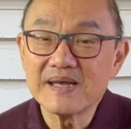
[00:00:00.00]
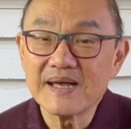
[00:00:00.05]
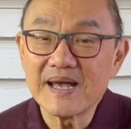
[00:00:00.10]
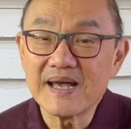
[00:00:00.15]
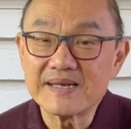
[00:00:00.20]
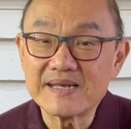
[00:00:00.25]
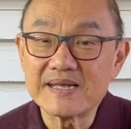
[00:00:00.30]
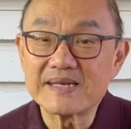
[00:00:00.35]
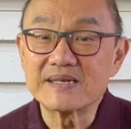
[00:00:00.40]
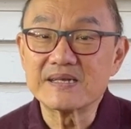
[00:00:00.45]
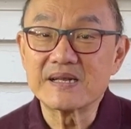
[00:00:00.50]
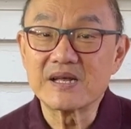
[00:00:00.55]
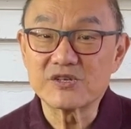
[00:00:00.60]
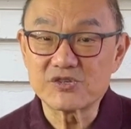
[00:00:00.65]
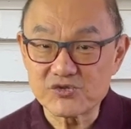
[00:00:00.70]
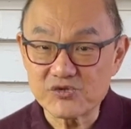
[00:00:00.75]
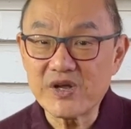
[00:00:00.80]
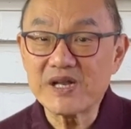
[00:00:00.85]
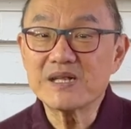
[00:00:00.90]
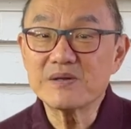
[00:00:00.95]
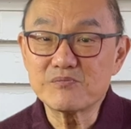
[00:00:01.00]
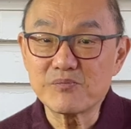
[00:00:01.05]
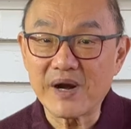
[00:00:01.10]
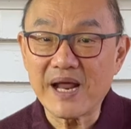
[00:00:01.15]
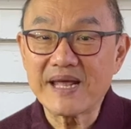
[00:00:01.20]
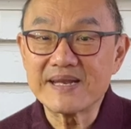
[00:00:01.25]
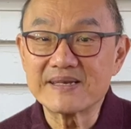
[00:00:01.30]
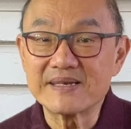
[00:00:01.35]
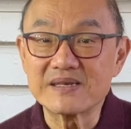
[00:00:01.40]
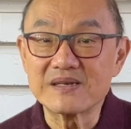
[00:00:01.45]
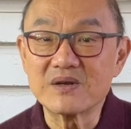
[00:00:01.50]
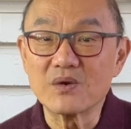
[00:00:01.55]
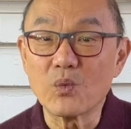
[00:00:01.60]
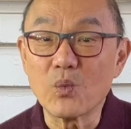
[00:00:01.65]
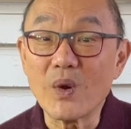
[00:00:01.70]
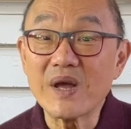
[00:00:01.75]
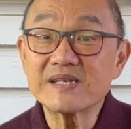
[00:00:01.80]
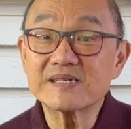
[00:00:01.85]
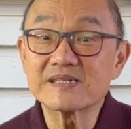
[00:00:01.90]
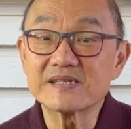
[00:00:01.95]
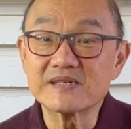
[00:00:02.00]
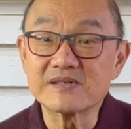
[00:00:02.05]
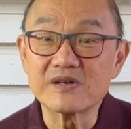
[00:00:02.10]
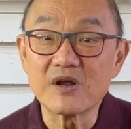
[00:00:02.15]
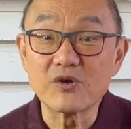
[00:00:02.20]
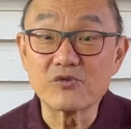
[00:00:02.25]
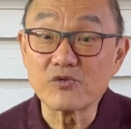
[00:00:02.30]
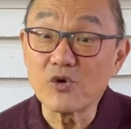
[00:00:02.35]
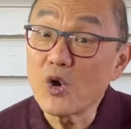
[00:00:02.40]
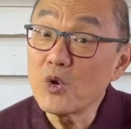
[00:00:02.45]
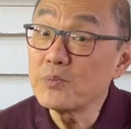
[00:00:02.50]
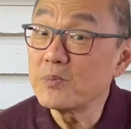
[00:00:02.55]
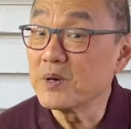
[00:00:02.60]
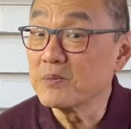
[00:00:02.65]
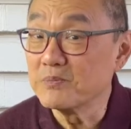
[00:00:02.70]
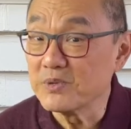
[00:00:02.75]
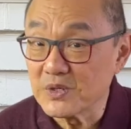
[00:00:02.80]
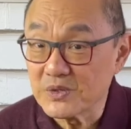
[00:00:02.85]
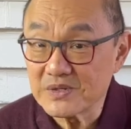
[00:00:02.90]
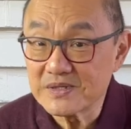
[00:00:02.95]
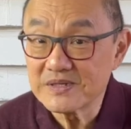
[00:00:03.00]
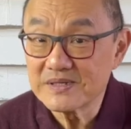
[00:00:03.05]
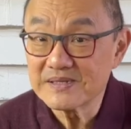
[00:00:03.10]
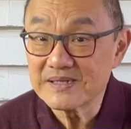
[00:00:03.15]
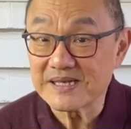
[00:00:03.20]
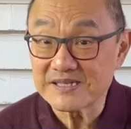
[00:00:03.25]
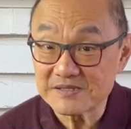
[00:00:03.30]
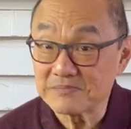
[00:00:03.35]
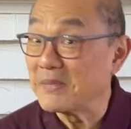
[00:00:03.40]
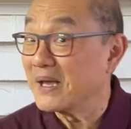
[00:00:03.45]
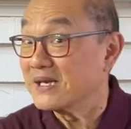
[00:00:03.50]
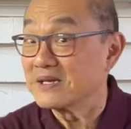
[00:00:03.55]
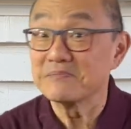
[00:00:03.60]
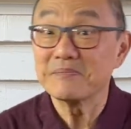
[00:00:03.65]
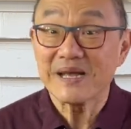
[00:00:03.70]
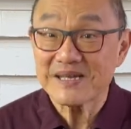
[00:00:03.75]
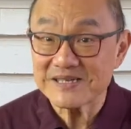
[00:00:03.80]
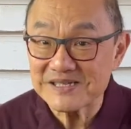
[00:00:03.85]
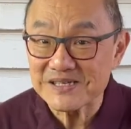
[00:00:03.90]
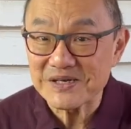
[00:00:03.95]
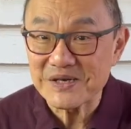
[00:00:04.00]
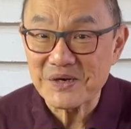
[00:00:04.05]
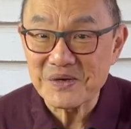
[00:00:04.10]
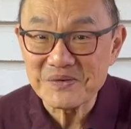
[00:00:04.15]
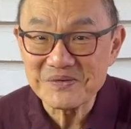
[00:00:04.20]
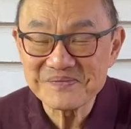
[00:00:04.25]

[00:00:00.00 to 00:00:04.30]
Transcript: and an Australian branded Western Roper boot that's made in Mexico.